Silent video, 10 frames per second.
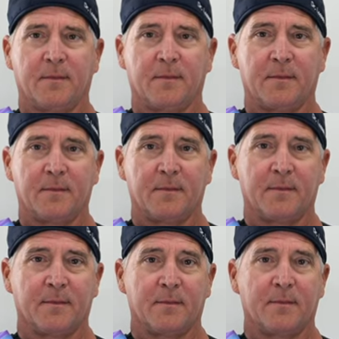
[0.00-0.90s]

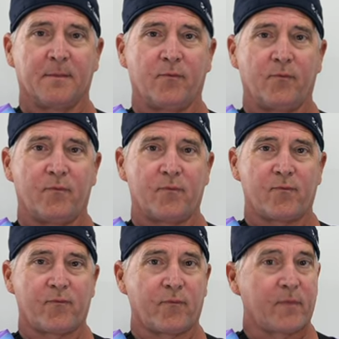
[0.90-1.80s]

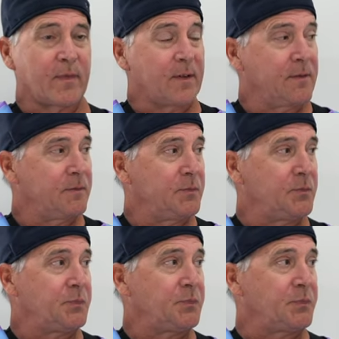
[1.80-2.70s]

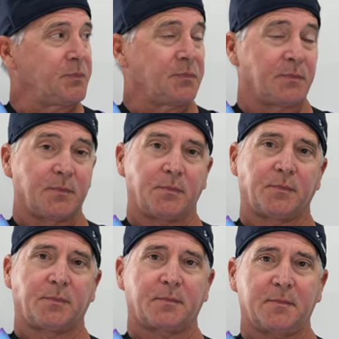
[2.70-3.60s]

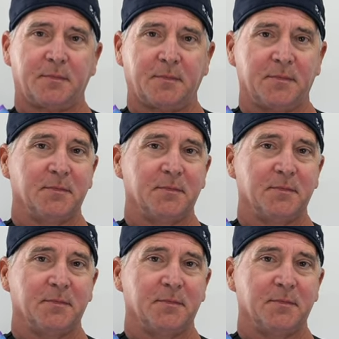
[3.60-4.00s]
(silent)